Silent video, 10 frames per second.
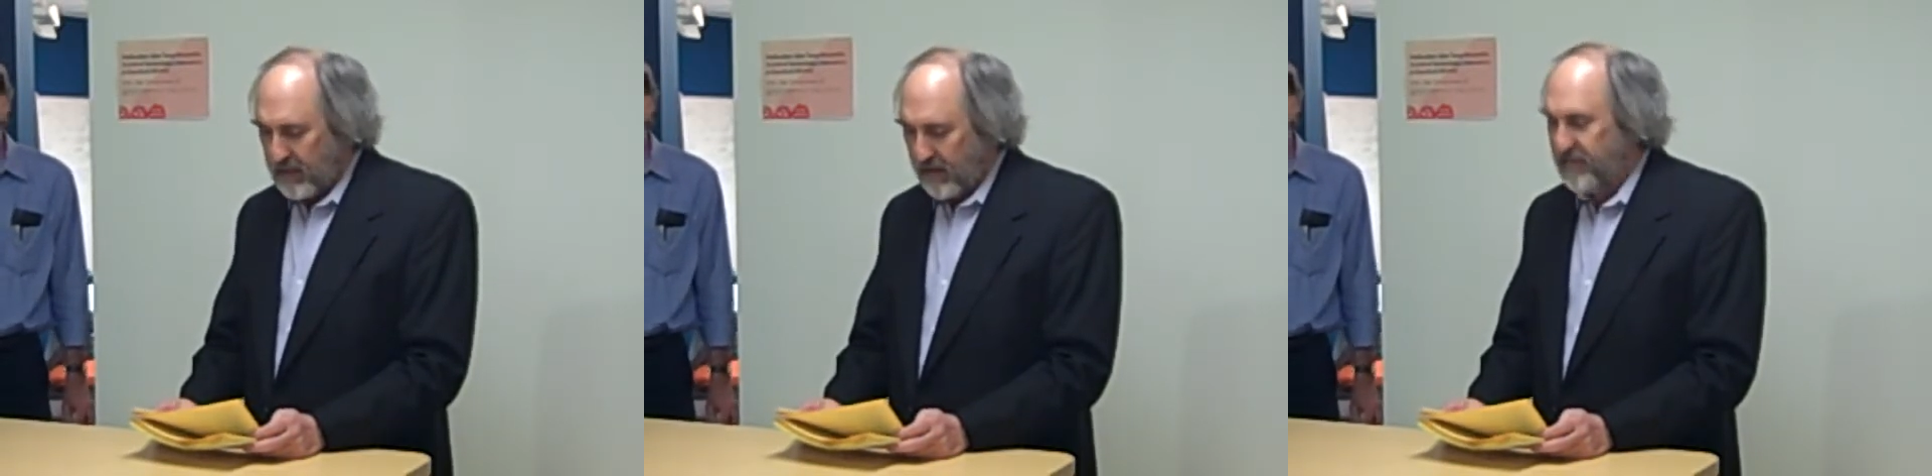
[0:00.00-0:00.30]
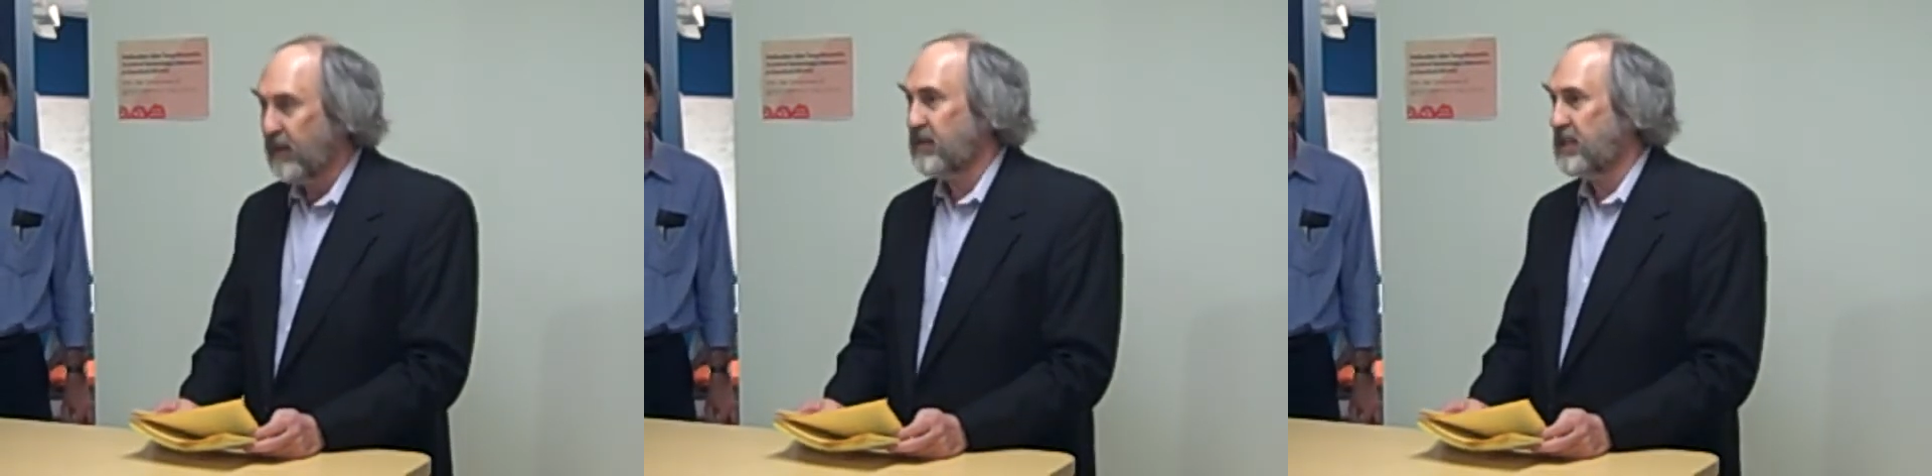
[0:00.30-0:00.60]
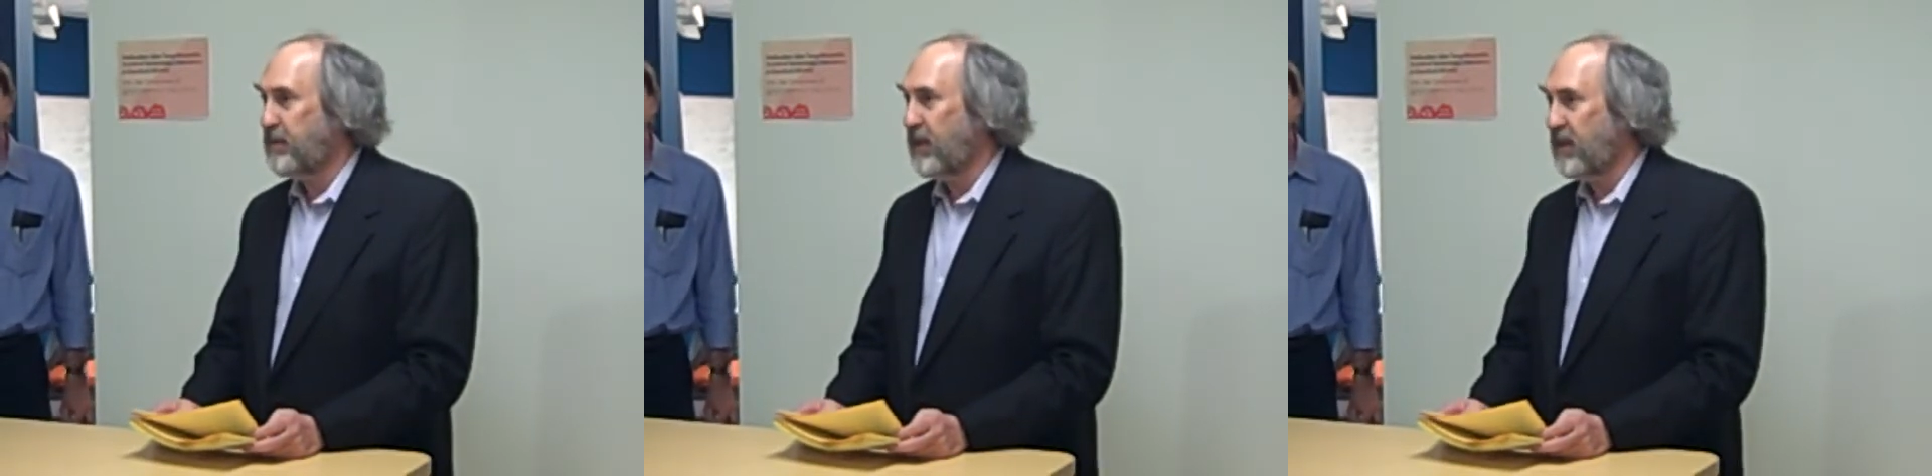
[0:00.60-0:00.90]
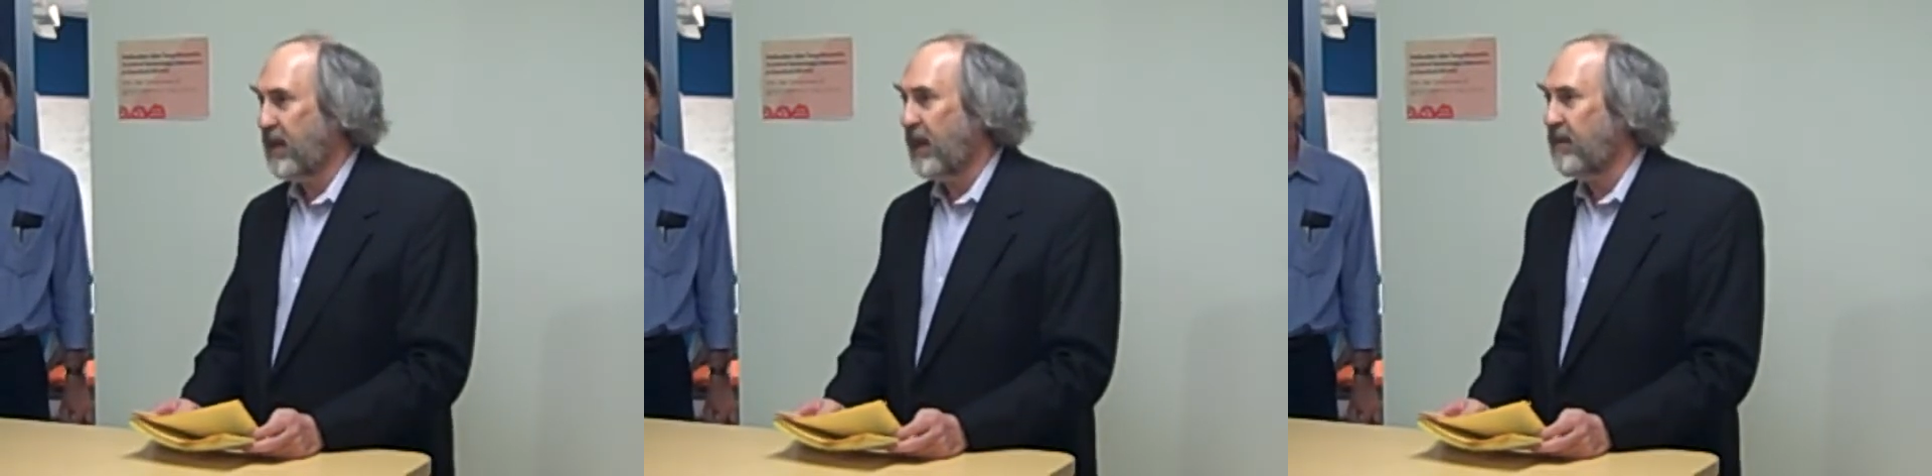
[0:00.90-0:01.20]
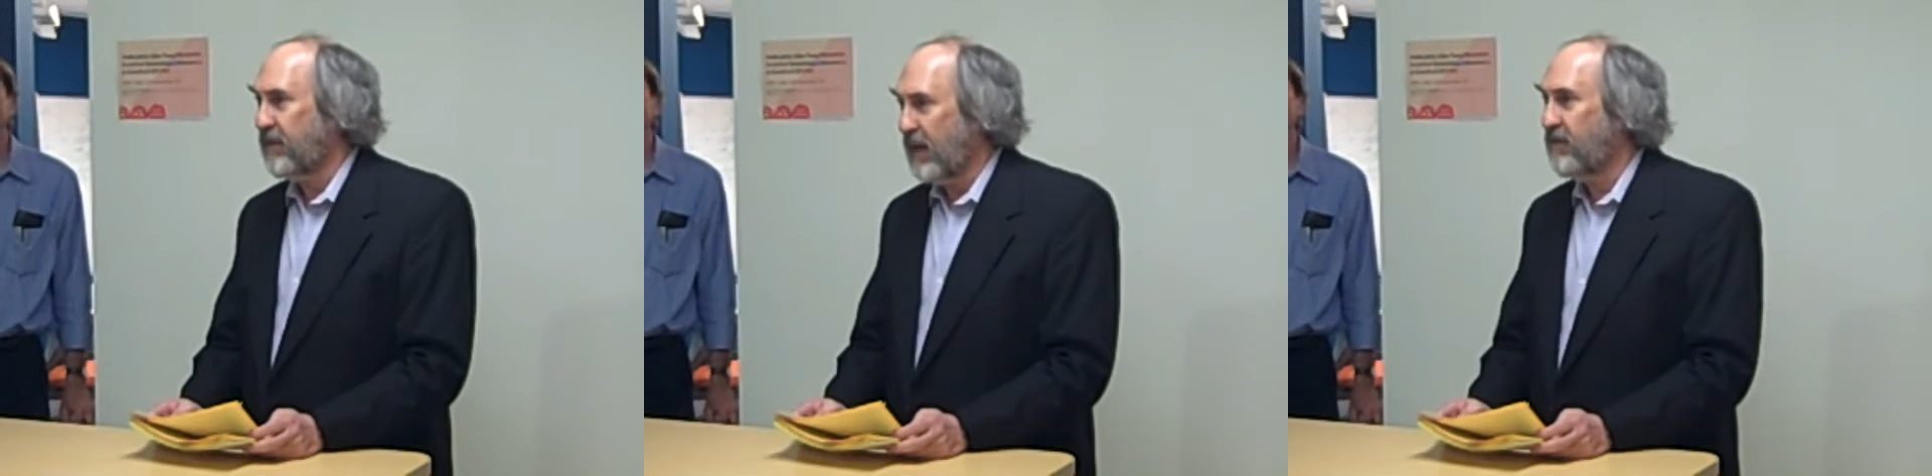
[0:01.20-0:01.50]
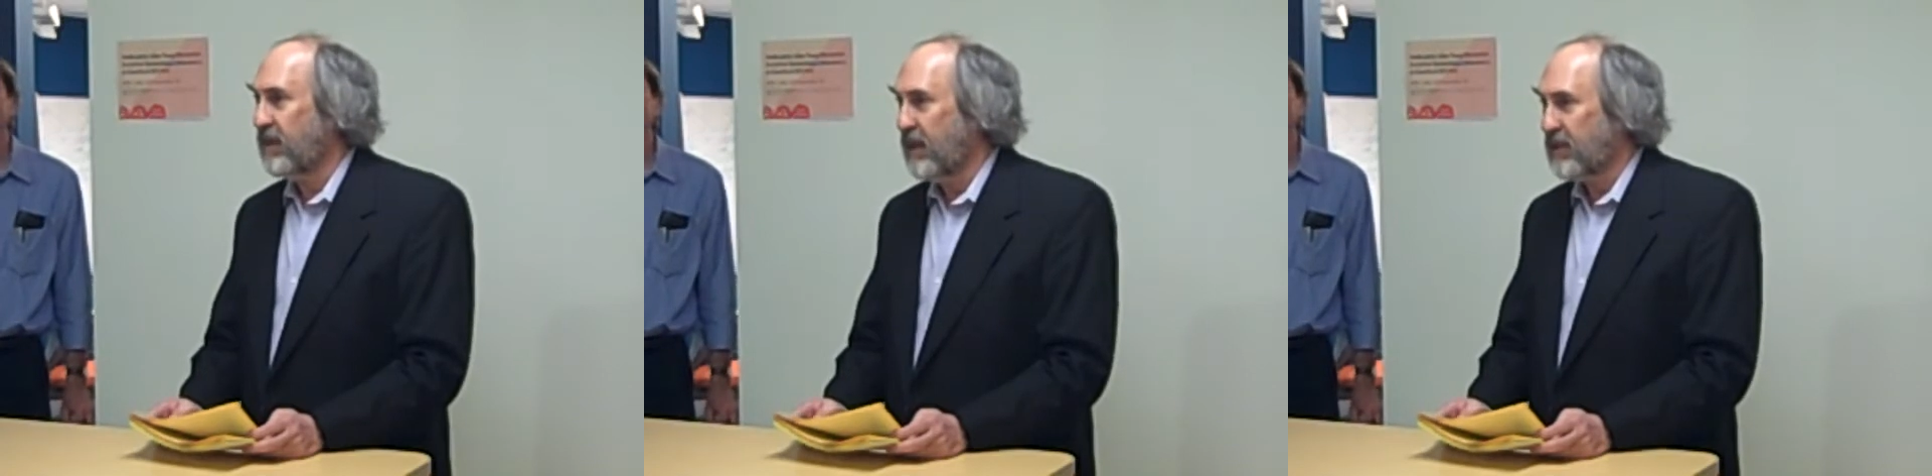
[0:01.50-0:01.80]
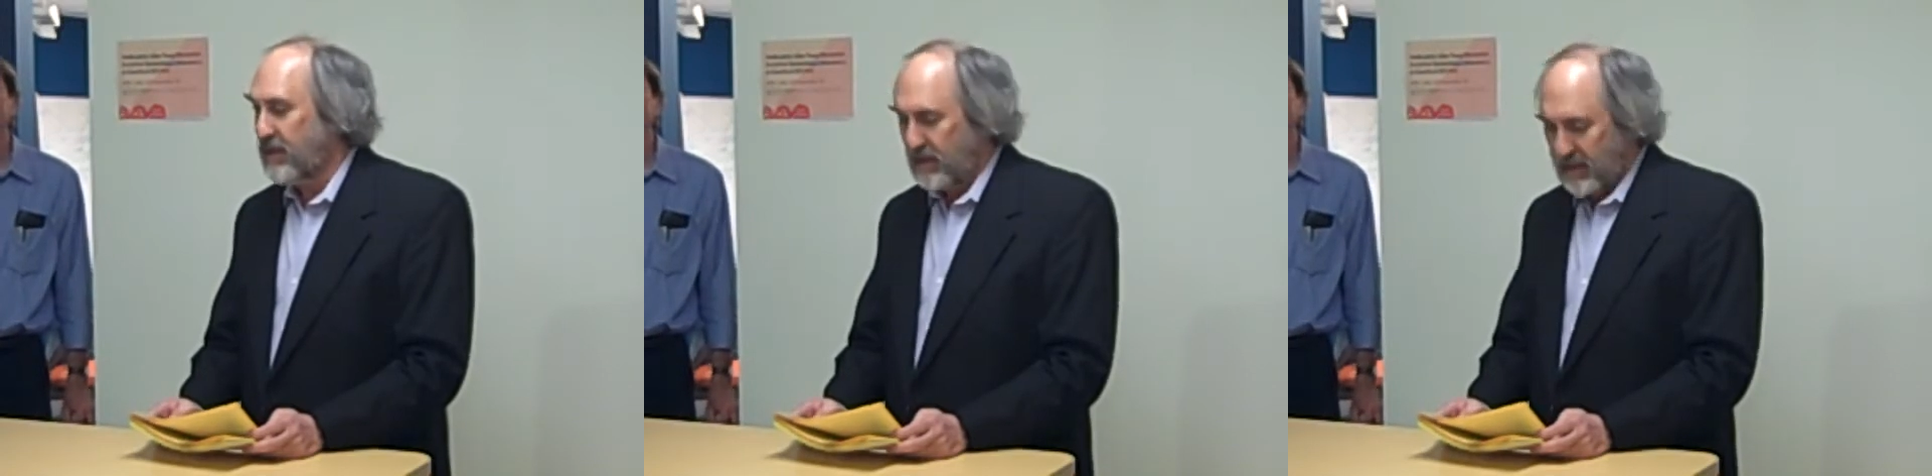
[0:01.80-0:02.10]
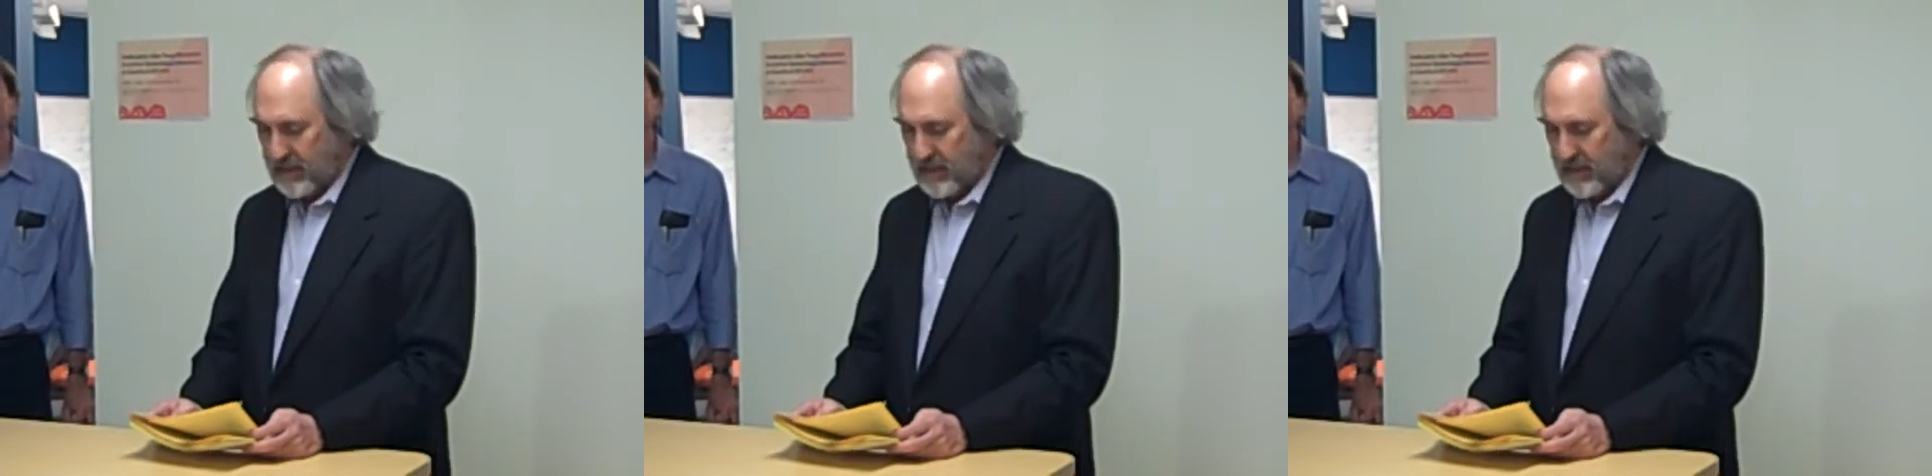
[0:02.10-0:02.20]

I felt the spirit in every lecture.